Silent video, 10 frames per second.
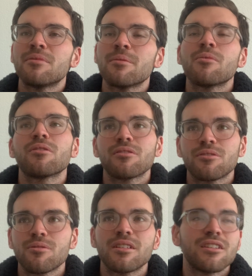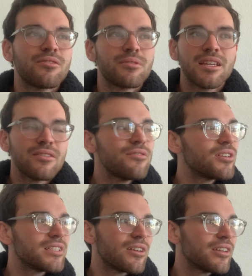the moral of the story is I don't really have any
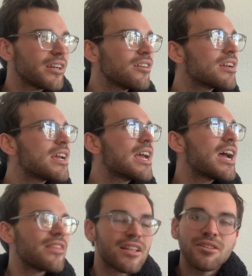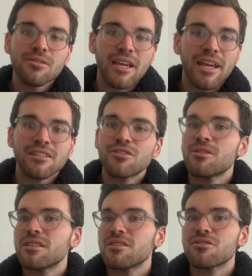friends out here, and that's okay. It's a
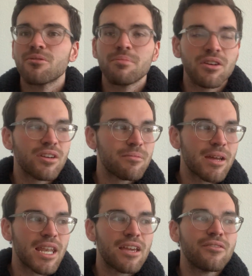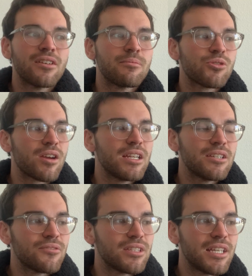transitional period in my life, and I'm trying
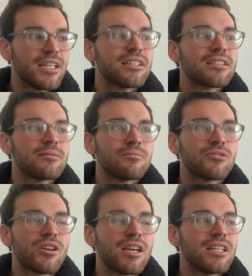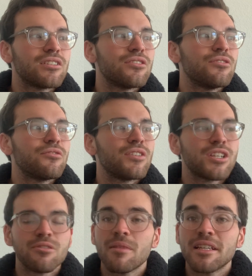different things. I'm trying to
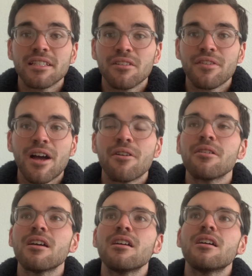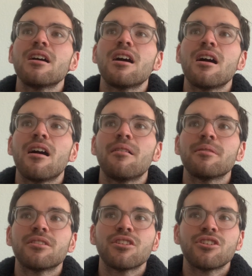figure myself out.
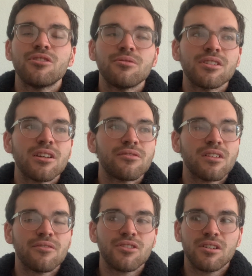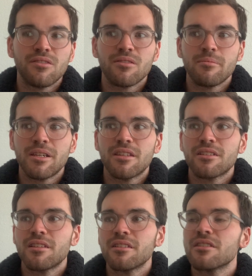It's a huge self-love journey for me.
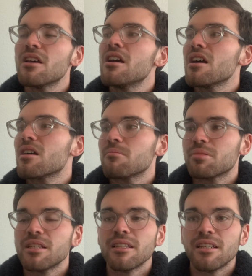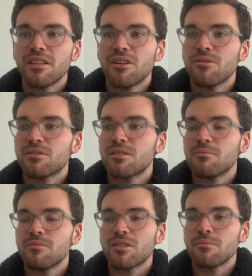This is completely new.
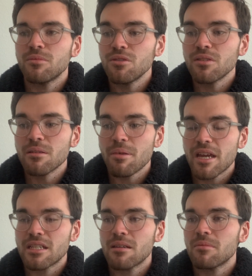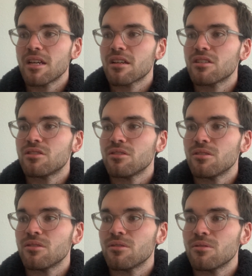To move in a pandemic,
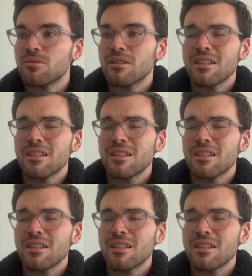to